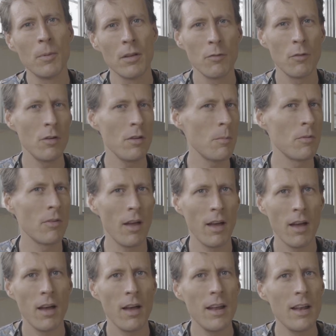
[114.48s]
and the volumes are
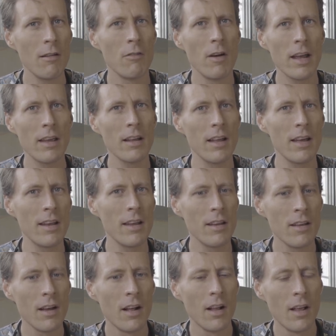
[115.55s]
highly regulated,
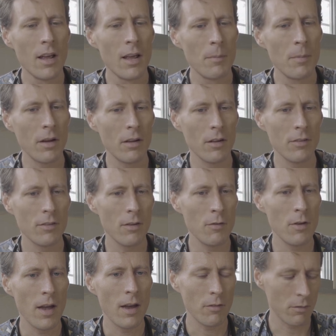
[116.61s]
because if
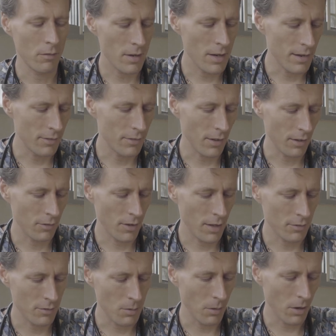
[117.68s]
you have a really sick
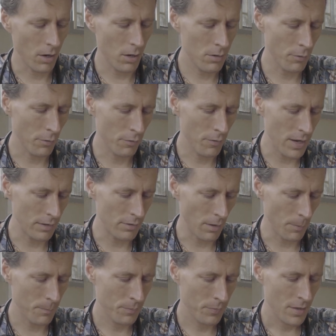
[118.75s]
child and you overfeed
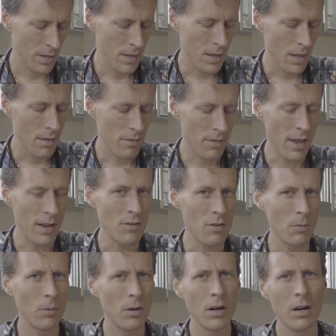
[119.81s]
them, then
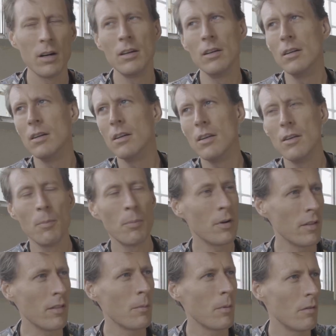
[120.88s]
you're
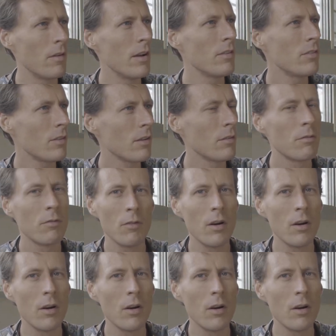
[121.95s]
putting them at risk of